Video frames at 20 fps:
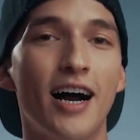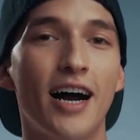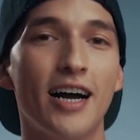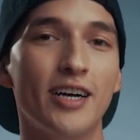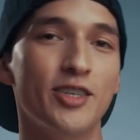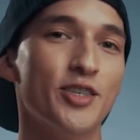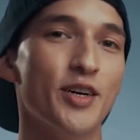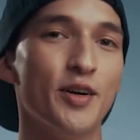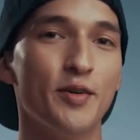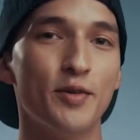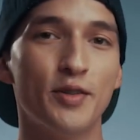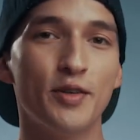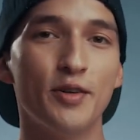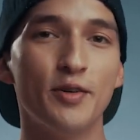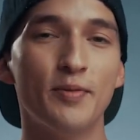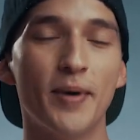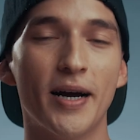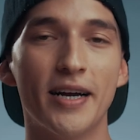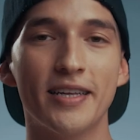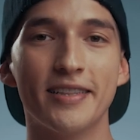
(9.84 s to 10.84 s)
I share with
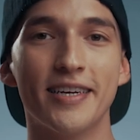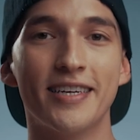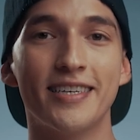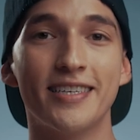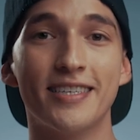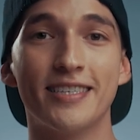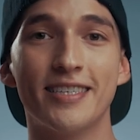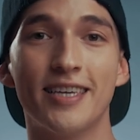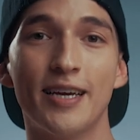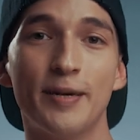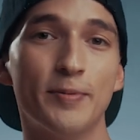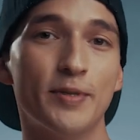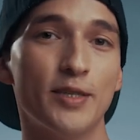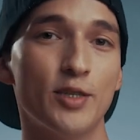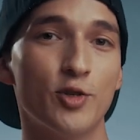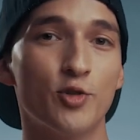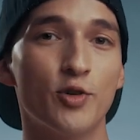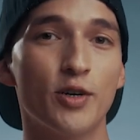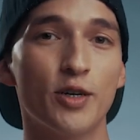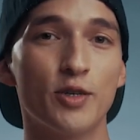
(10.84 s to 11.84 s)
you my latest tips
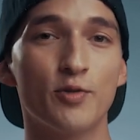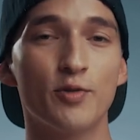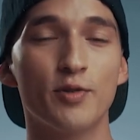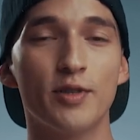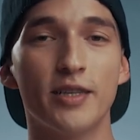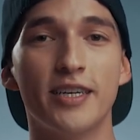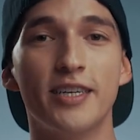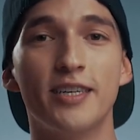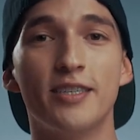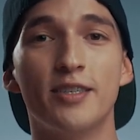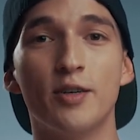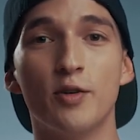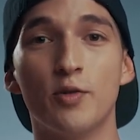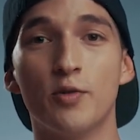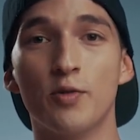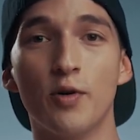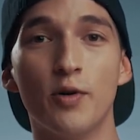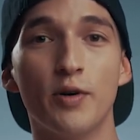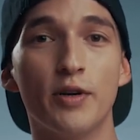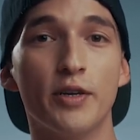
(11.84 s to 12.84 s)
and tricks related to
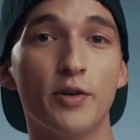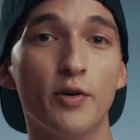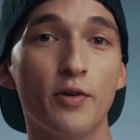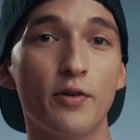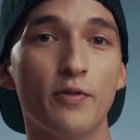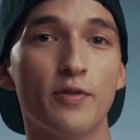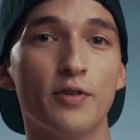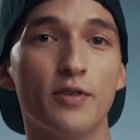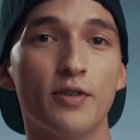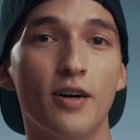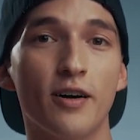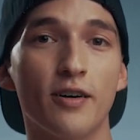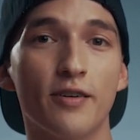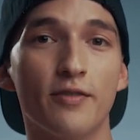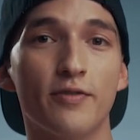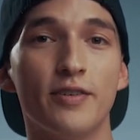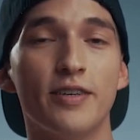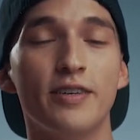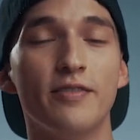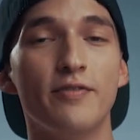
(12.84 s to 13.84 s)
growing your
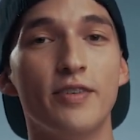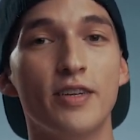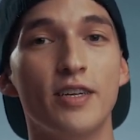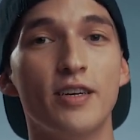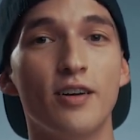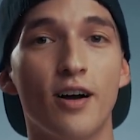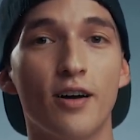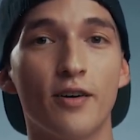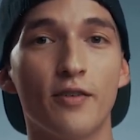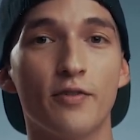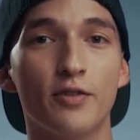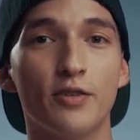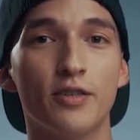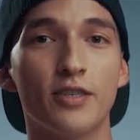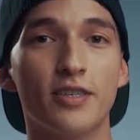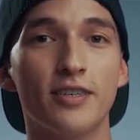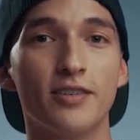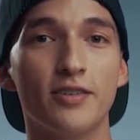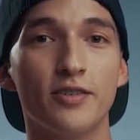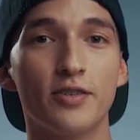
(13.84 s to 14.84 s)
photography and videographer
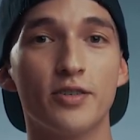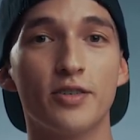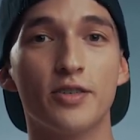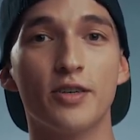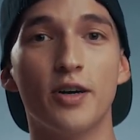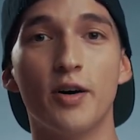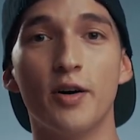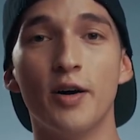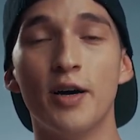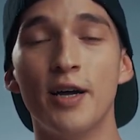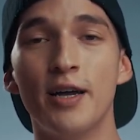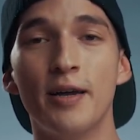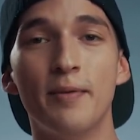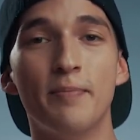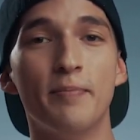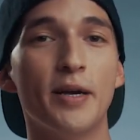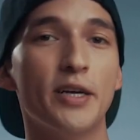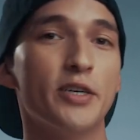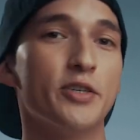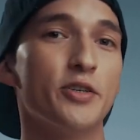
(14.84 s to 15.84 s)
skills. So
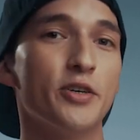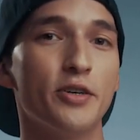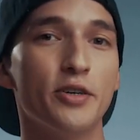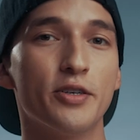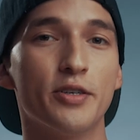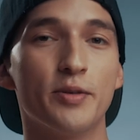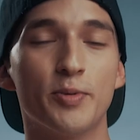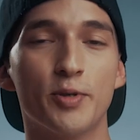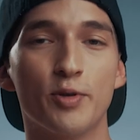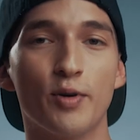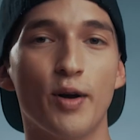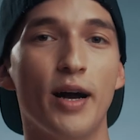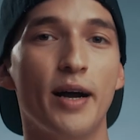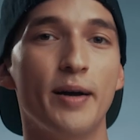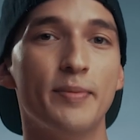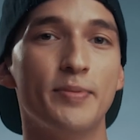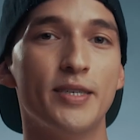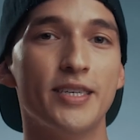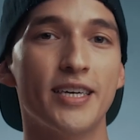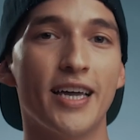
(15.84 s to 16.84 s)
make sure you're
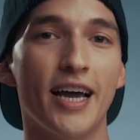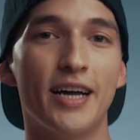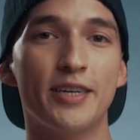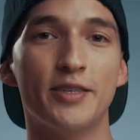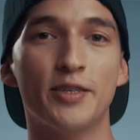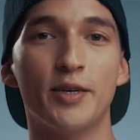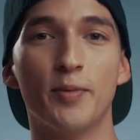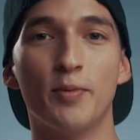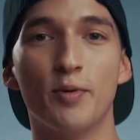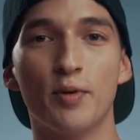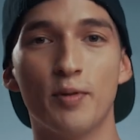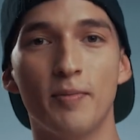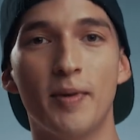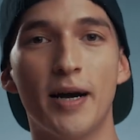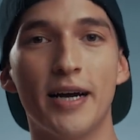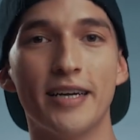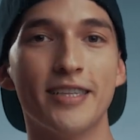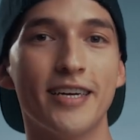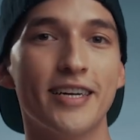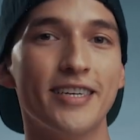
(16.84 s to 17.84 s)
subscribed to catch up with
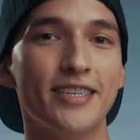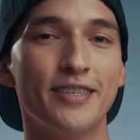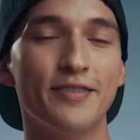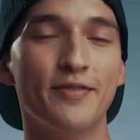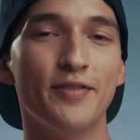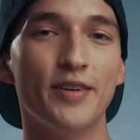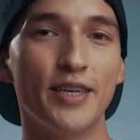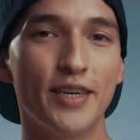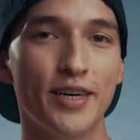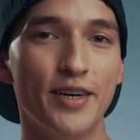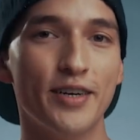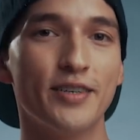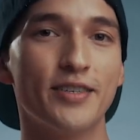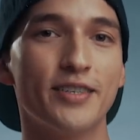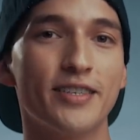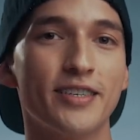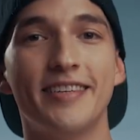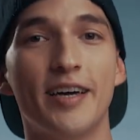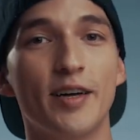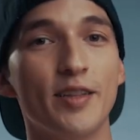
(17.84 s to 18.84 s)
my latest
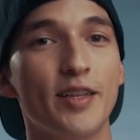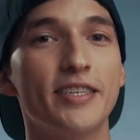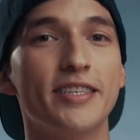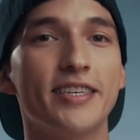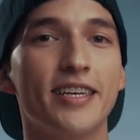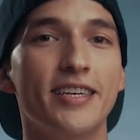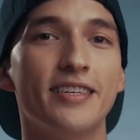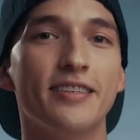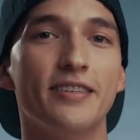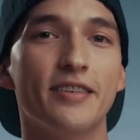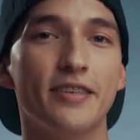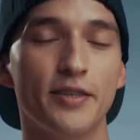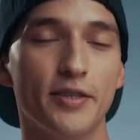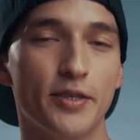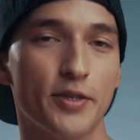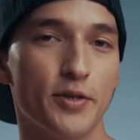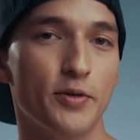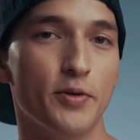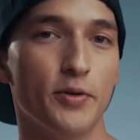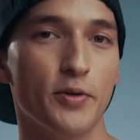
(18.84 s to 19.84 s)
videos. Now let's get into
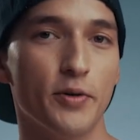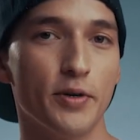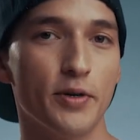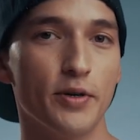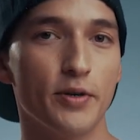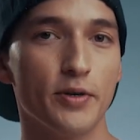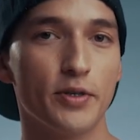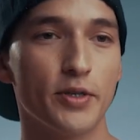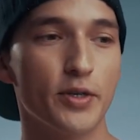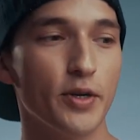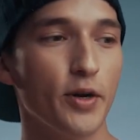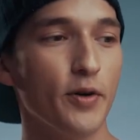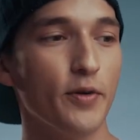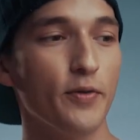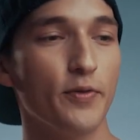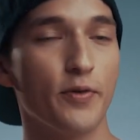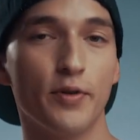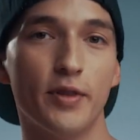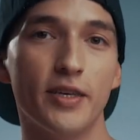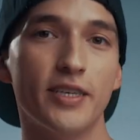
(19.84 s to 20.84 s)
this tutorial. So
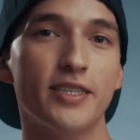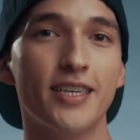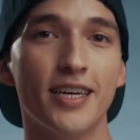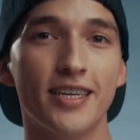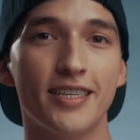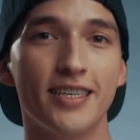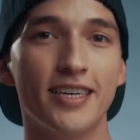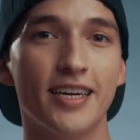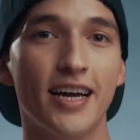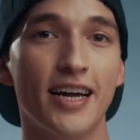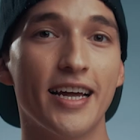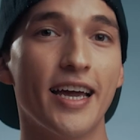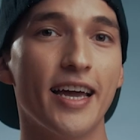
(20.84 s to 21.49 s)
for this technique, I